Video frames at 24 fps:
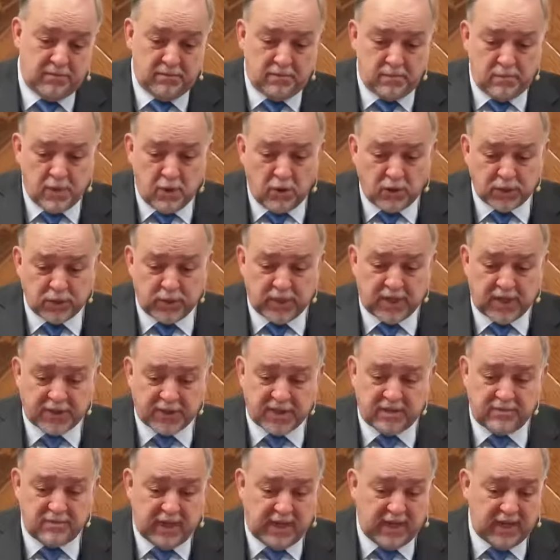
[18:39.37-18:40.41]
most would
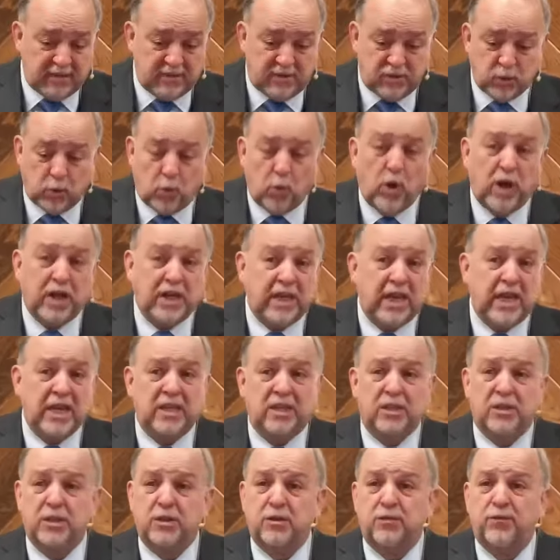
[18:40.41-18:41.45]
estimate 20
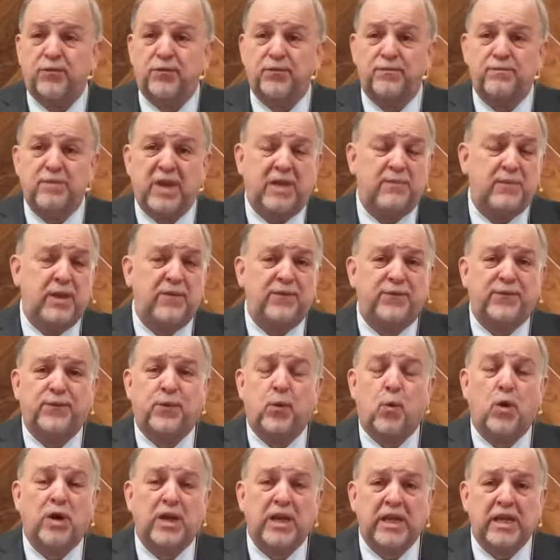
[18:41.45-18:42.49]
to maybe
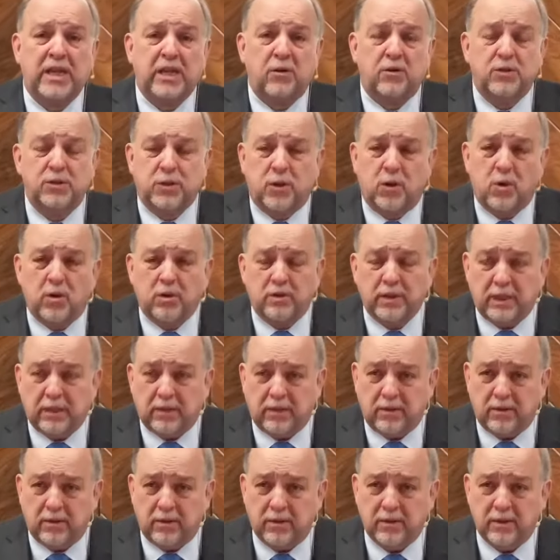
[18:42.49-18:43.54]
40 years earlier